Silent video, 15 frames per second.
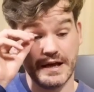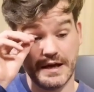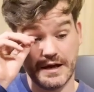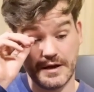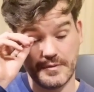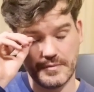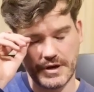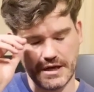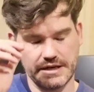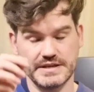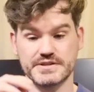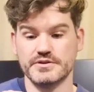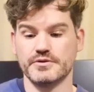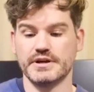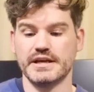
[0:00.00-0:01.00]

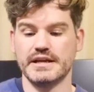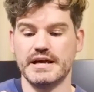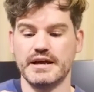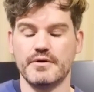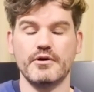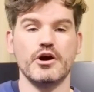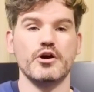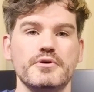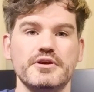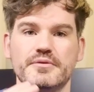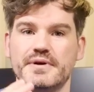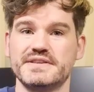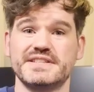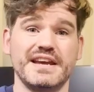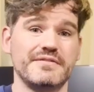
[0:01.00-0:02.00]
unless you're doing it in A or O,
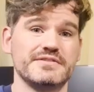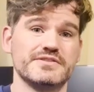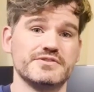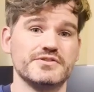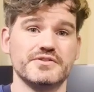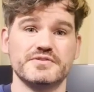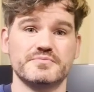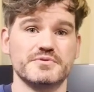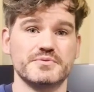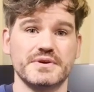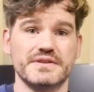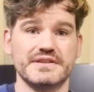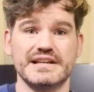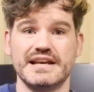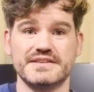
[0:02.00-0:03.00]
basically having to choose
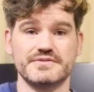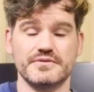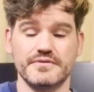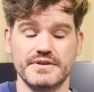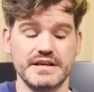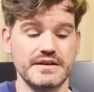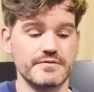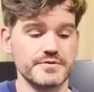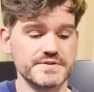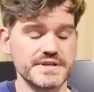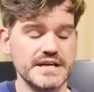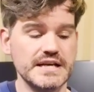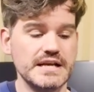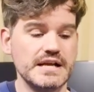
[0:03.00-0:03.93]
between the lesser of the evils.